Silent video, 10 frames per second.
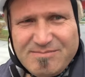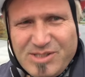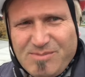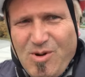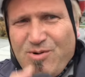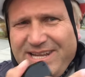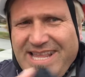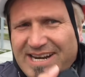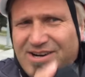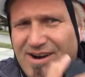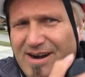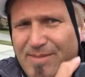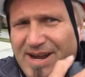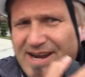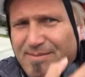Smoking that car
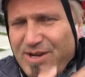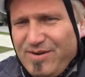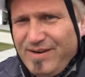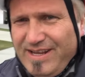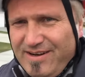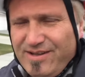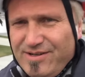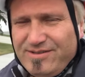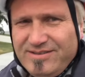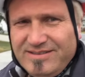behind me over there though.